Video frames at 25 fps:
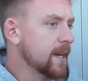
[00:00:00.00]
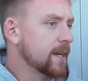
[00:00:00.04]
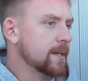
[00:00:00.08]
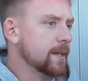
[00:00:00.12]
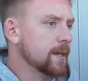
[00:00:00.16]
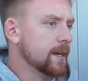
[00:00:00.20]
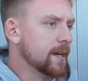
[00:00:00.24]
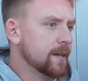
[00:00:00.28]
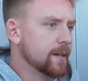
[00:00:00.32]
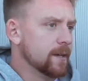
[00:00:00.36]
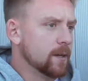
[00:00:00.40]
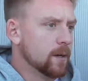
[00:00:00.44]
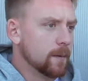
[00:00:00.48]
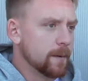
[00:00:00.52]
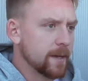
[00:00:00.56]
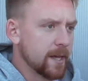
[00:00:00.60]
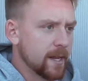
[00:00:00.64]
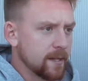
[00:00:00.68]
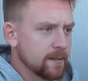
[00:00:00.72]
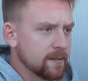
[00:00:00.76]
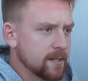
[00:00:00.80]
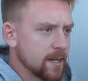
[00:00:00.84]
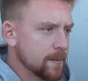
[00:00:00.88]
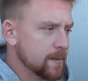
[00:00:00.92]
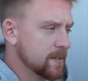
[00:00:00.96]
yeah, yeah, you know,
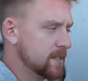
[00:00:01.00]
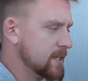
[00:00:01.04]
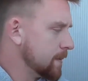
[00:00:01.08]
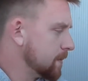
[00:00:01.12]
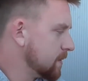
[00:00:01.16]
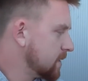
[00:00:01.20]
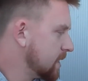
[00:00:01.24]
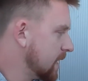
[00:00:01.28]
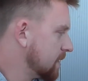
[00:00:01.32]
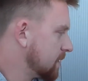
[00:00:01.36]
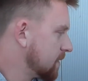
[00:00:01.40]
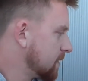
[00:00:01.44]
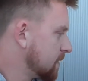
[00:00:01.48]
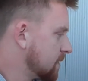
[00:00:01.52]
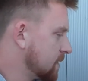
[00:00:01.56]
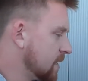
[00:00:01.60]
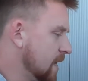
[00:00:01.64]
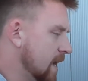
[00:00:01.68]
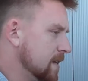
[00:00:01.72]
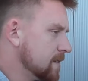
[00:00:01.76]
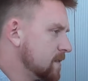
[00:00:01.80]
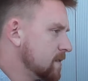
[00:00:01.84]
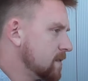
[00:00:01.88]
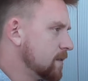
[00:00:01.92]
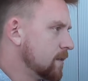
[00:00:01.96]
anytime a team has had
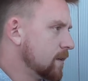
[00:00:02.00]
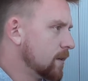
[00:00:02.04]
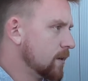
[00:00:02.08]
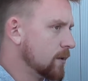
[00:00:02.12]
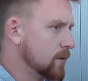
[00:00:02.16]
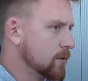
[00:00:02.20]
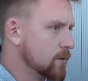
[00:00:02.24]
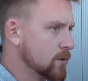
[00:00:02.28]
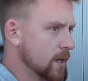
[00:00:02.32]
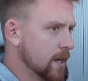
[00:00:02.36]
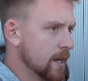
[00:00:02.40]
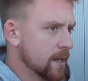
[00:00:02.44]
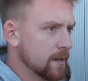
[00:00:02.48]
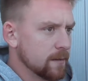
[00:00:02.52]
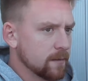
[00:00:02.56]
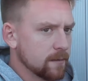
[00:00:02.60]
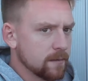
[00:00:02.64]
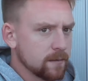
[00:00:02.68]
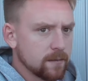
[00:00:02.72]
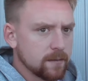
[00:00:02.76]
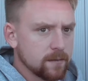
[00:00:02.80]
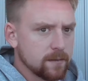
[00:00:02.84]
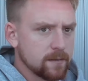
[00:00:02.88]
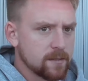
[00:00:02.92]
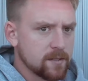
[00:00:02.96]
success, you know, you try and
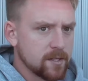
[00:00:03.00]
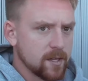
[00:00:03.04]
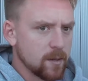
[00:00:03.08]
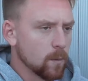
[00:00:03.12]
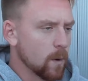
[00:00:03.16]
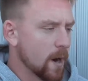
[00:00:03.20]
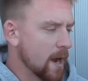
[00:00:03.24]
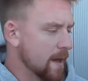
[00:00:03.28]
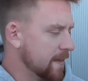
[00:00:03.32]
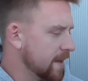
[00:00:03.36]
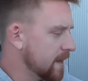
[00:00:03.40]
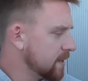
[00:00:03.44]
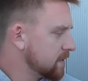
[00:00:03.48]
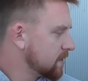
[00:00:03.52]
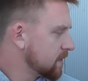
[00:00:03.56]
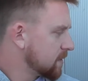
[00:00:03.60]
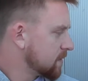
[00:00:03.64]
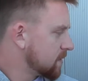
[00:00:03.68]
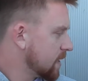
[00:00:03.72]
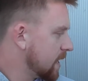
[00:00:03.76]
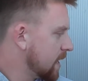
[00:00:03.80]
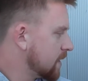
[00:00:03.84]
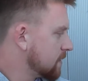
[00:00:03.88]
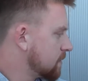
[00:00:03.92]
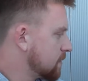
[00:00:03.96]
see why they had
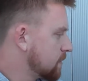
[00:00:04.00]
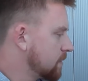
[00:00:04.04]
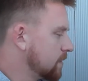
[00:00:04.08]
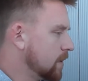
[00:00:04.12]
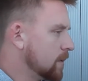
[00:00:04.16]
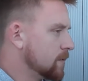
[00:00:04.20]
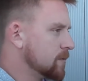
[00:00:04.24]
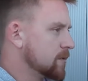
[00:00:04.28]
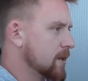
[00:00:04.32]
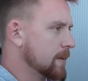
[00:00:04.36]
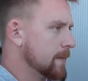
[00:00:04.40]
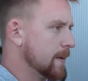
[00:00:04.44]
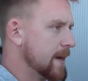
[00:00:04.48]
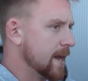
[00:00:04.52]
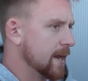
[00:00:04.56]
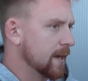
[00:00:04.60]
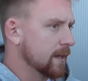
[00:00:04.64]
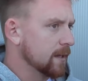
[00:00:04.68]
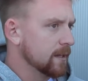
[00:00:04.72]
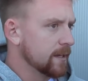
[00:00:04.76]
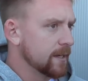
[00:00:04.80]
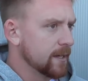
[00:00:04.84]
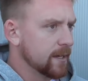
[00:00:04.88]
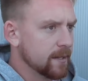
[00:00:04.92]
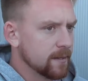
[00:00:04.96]
success, you know,
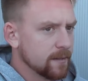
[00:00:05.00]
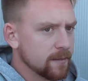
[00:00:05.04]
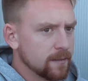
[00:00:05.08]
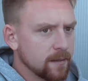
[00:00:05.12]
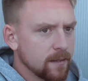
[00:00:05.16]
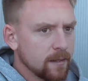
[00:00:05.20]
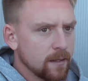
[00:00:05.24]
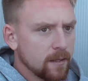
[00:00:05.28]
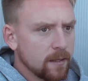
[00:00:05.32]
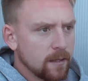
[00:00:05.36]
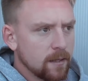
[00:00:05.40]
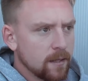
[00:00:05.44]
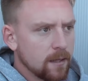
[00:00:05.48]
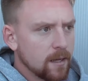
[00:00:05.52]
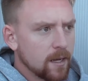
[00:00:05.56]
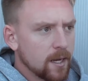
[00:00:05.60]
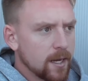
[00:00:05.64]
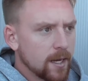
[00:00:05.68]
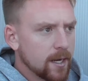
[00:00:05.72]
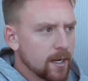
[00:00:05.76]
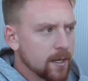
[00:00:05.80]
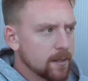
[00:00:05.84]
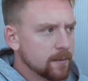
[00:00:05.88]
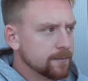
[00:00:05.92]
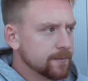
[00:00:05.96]
schematically, and
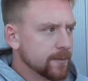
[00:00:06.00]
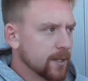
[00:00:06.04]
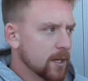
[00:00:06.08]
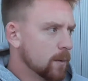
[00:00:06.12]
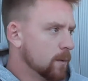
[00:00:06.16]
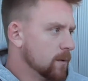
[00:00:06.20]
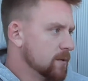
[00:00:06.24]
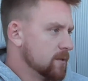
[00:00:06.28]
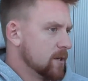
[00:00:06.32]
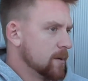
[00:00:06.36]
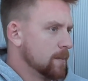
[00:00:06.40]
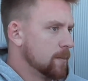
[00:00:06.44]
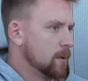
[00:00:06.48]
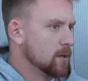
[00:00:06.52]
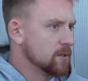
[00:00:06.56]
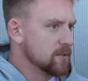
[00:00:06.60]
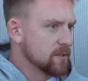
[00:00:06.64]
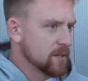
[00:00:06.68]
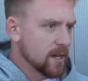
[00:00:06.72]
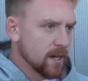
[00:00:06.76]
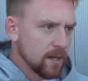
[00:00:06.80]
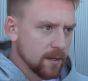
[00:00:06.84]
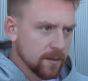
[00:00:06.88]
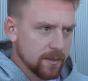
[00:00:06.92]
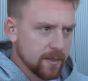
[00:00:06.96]
um, you know, was it a
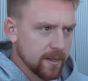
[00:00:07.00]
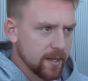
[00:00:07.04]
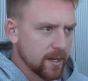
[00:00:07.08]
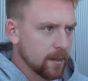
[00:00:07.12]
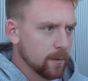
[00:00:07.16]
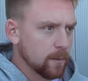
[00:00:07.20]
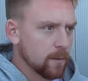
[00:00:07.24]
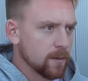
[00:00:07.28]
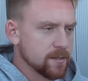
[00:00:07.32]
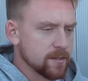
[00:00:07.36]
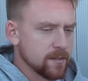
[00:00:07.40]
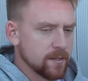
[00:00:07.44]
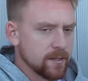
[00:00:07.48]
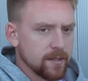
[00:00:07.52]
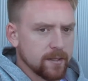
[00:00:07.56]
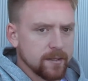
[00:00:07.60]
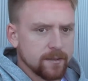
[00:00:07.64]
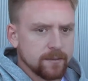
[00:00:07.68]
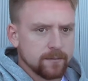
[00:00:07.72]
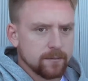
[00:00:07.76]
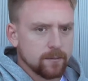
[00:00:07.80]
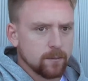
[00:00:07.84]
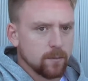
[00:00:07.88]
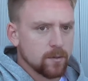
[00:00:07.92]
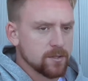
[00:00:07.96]
personnel thing? Was it
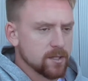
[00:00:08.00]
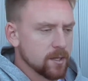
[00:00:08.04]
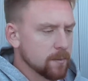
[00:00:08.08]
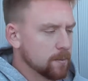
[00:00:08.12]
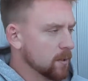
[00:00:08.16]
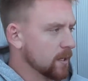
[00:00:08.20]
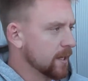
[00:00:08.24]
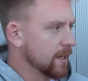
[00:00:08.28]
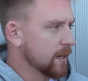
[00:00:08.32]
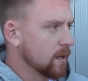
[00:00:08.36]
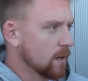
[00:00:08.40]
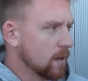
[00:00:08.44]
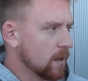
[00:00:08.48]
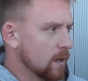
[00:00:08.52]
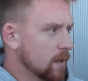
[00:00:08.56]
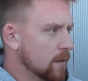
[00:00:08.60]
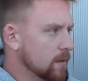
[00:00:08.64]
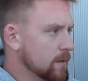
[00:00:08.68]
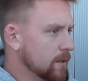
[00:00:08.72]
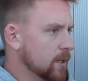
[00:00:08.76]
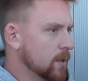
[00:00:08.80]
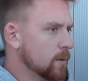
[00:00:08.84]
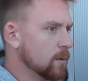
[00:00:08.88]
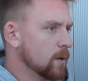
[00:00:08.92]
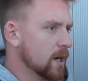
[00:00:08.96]
a was it a play
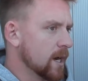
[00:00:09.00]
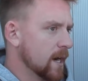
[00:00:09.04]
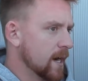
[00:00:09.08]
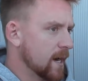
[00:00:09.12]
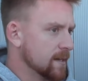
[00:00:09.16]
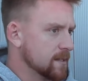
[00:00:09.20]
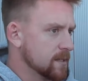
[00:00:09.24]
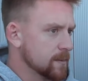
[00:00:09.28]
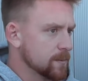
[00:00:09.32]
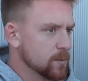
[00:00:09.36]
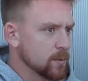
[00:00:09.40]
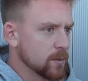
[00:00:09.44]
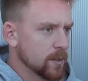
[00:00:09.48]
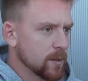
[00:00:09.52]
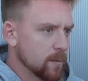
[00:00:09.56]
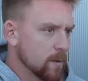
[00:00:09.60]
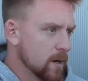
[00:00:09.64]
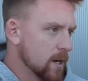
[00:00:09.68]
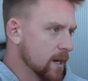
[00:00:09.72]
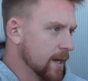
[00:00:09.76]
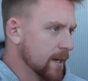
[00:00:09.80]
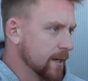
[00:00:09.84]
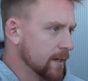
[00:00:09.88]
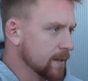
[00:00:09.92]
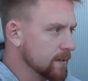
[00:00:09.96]
call? You know, what concepts were they
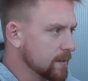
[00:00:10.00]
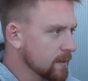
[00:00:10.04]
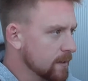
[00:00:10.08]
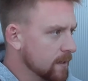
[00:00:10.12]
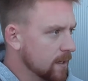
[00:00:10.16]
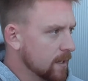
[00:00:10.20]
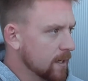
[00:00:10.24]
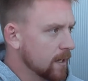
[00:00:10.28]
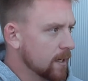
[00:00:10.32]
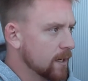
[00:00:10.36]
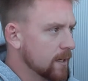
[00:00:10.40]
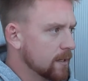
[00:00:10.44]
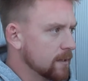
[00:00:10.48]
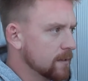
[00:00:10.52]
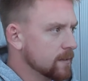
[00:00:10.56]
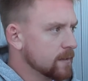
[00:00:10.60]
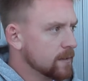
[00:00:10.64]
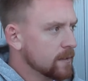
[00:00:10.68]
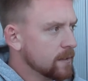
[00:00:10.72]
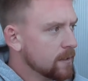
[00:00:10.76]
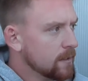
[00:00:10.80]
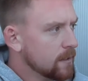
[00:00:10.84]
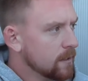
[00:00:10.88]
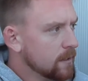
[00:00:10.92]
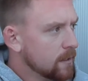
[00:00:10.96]
running? Um,
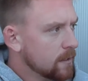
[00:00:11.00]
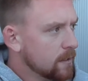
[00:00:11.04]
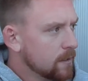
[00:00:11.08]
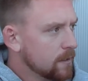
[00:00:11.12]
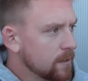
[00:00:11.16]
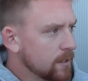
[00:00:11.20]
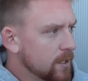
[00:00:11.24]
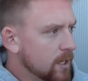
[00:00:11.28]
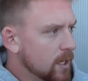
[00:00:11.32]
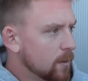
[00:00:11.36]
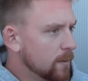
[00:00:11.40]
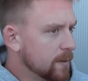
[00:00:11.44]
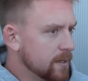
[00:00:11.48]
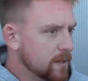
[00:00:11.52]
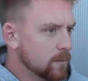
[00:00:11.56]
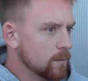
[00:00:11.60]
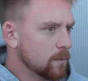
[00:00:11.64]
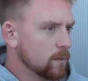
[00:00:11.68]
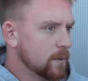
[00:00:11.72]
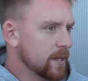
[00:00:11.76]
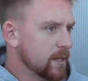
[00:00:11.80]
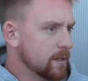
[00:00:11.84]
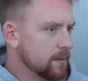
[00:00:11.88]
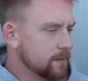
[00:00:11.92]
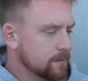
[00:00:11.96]
you know, we,
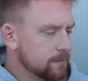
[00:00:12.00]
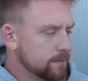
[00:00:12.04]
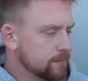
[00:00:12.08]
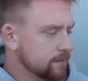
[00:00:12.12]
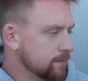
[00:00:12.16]
we